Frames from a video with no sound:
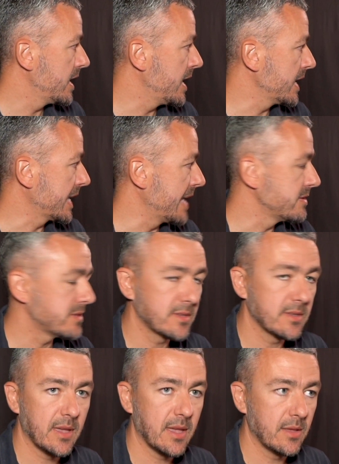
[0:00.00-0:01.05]

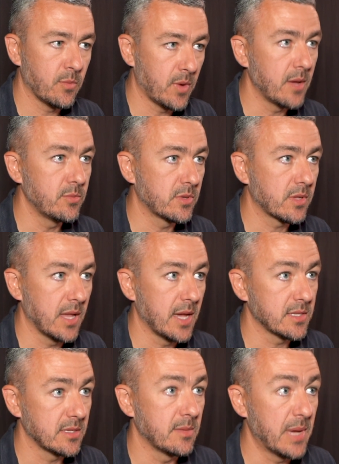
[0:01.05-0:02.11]
against what I would
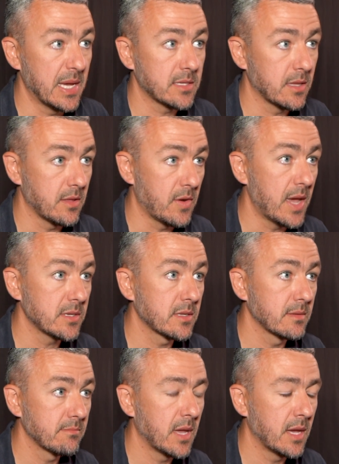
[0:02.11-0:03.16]
class as the best of the
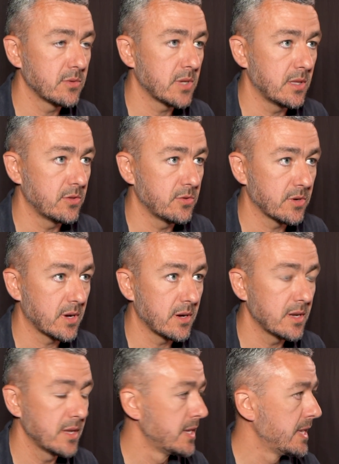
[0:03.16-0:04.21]
rest outside the tour
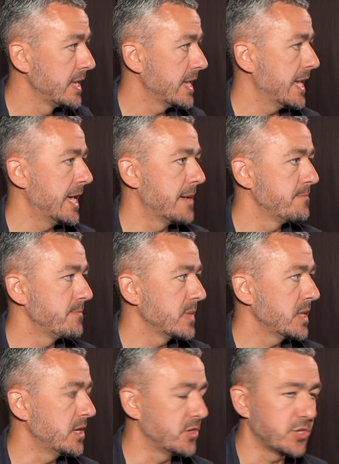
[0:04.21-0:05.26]
card.
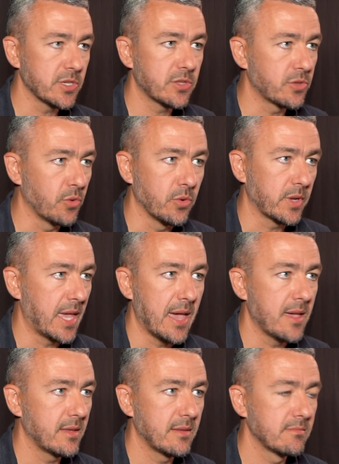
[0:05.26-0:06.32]
You just don't
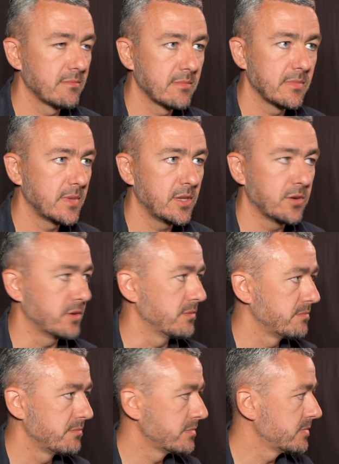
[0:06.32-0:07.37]
get, you know,
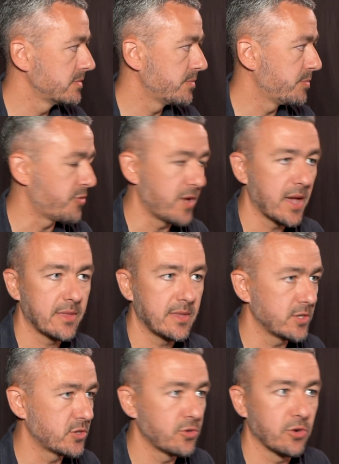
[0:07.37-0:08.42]

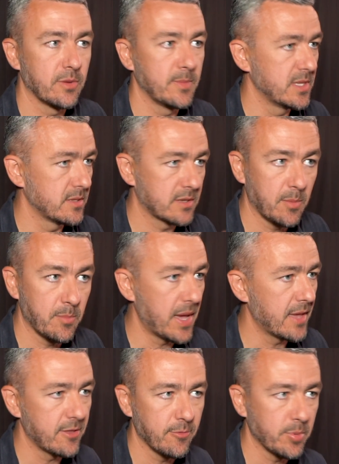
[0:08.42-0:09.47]
practice tournaments,
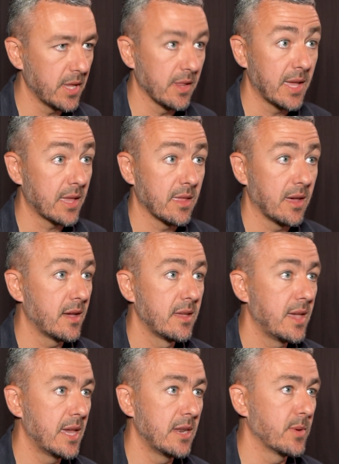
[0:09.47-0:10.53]
competitive play like that
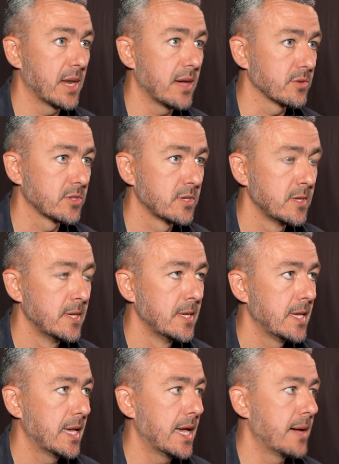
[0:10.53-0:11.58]
anywhere else.
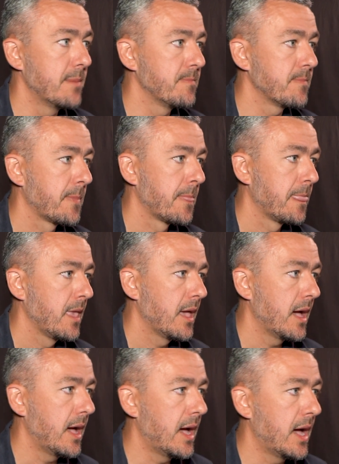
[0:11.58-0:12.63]

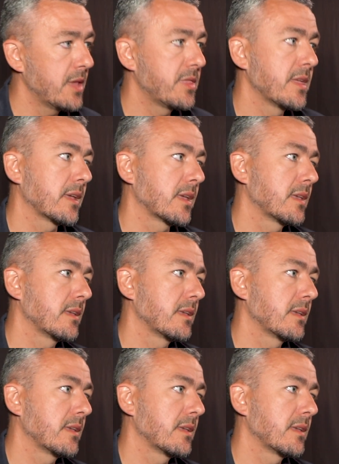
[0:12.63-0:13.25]
I think,